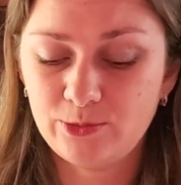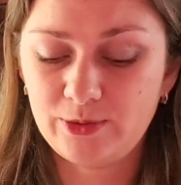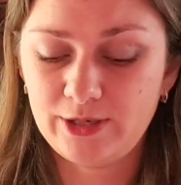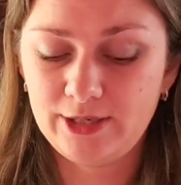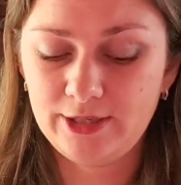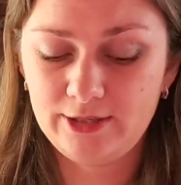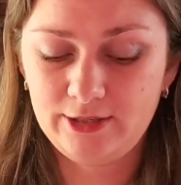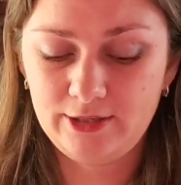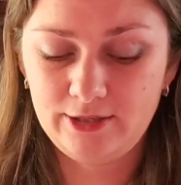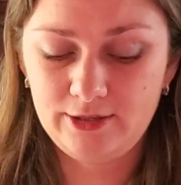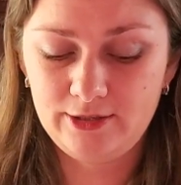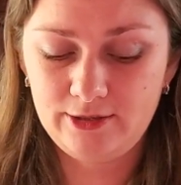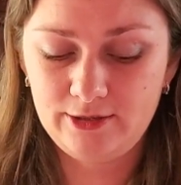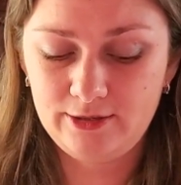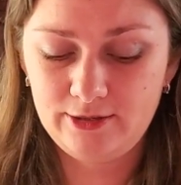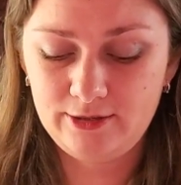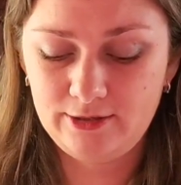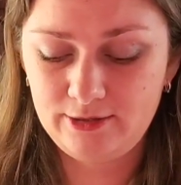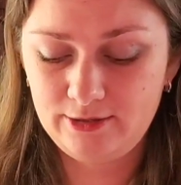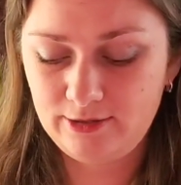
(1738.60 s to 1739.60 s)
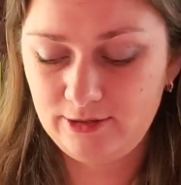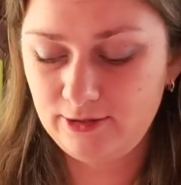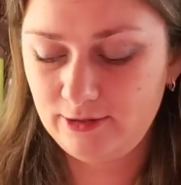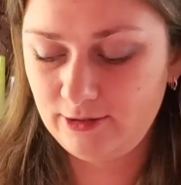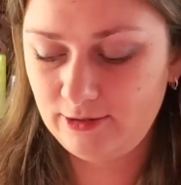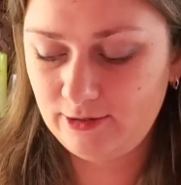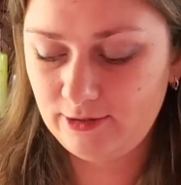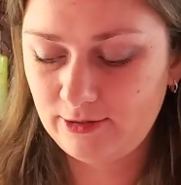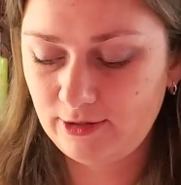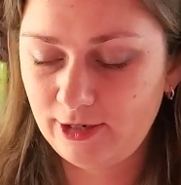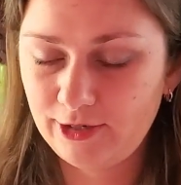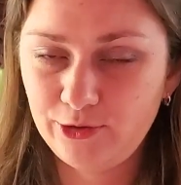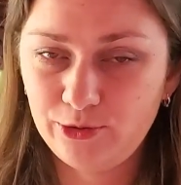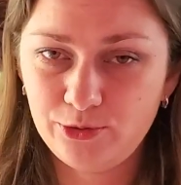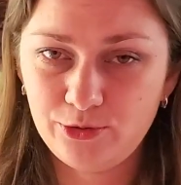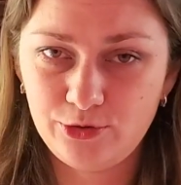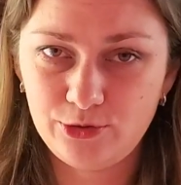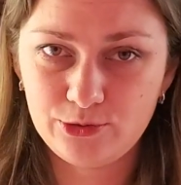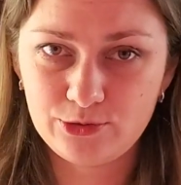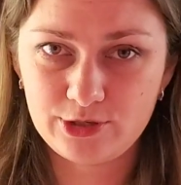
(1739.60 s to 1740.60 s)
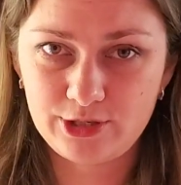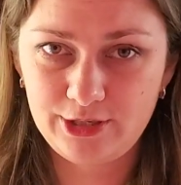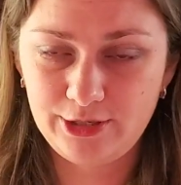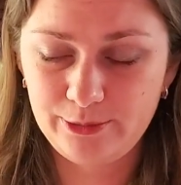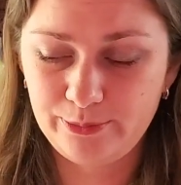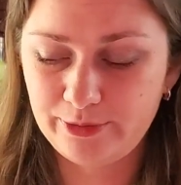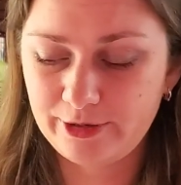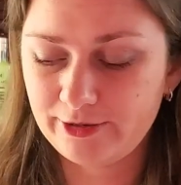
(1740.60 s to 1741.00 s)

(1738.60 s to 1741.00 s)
when I don't use any